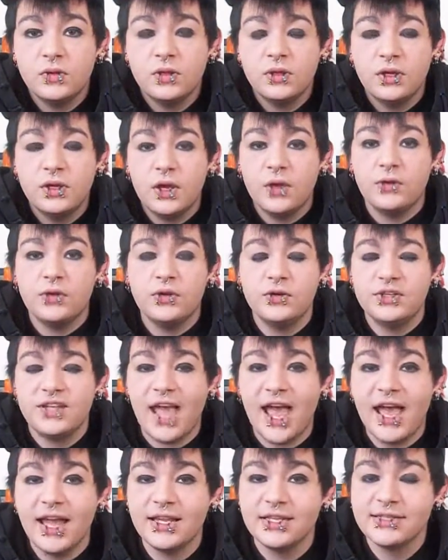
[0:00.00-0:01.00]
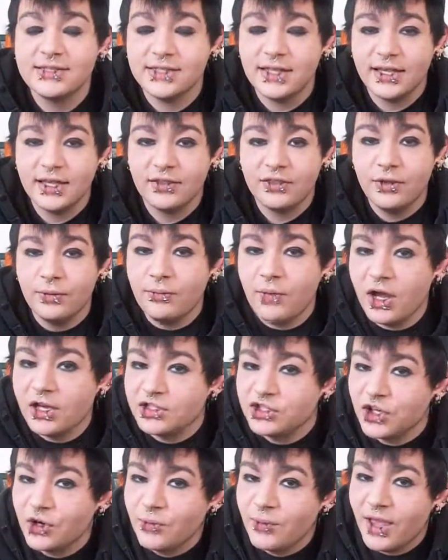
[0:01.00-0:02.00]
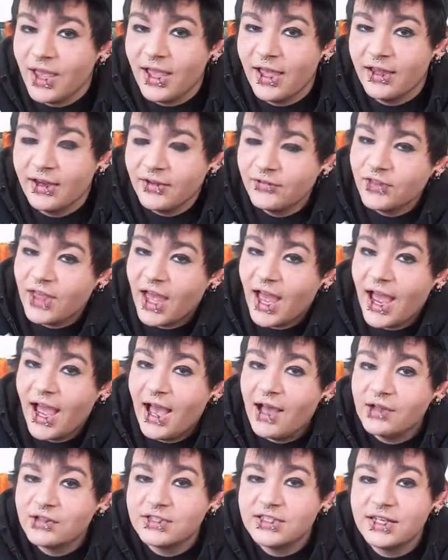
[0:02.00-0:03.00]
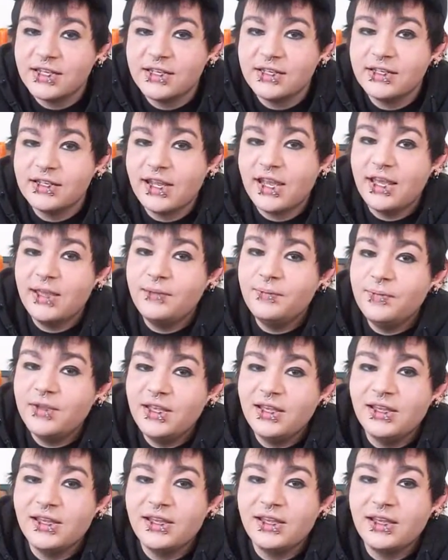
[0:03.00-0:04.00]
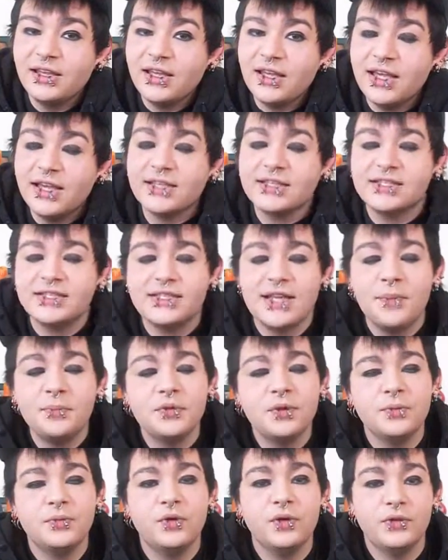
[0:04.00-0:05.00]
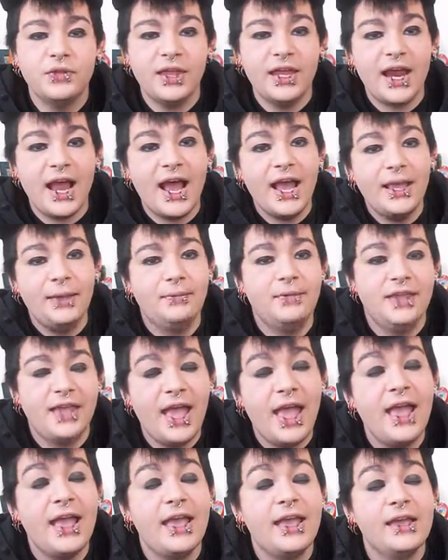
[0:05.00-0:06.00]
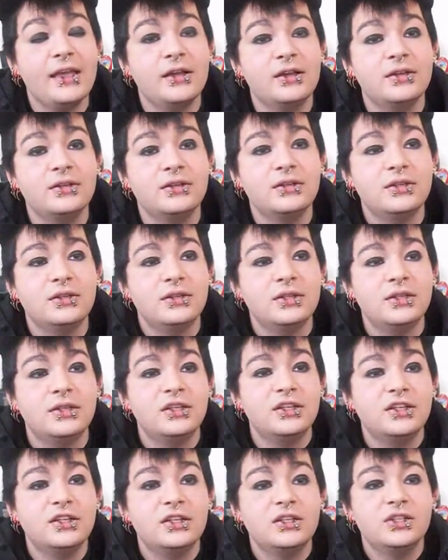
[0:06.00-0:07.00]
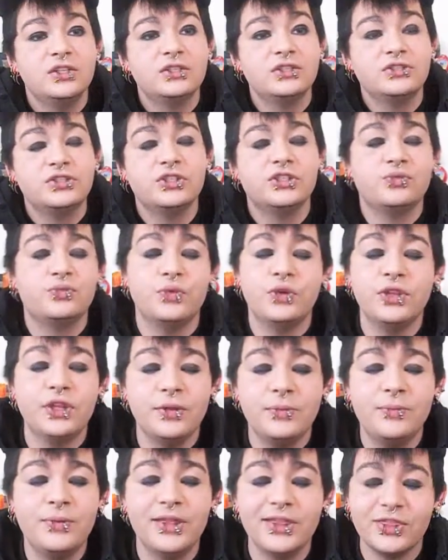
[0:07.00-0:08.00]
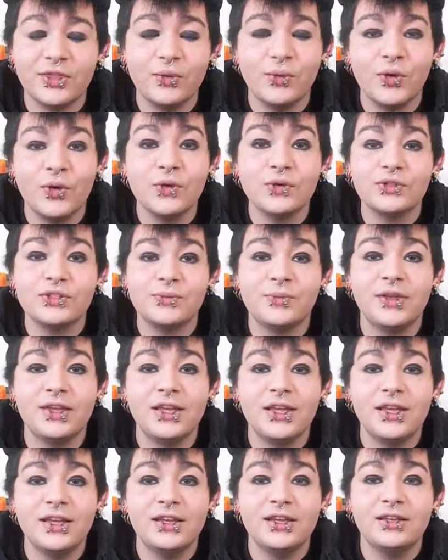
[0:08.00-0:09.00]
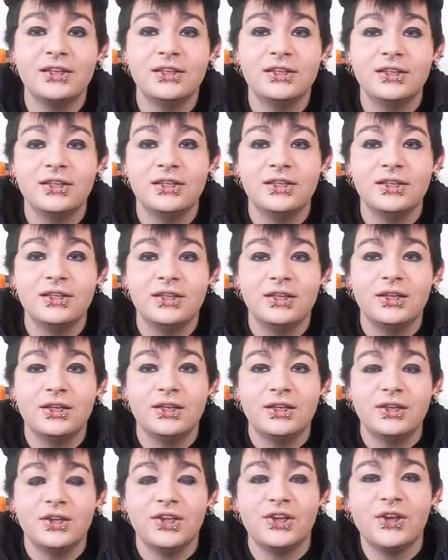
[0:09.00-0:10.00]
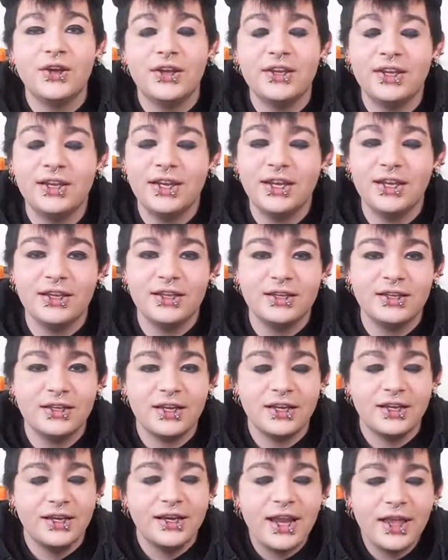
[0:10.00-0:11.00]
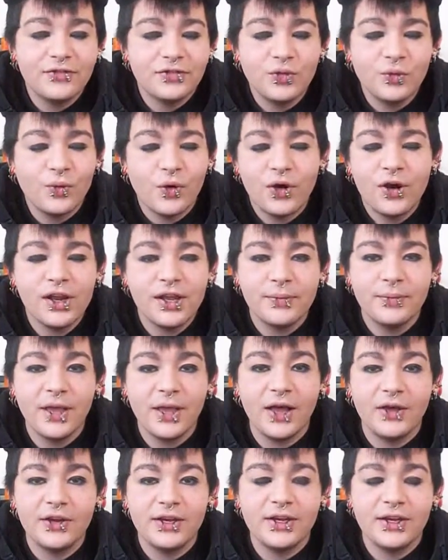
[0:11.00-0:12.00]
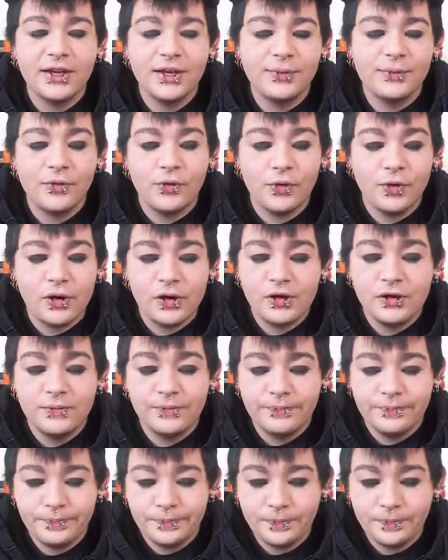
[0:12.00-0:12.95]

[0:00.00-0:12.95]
your dad's like the macho man of the house, and him being acceptable that I am gay just really meant the world to me. I didn't have to worry about it anymore.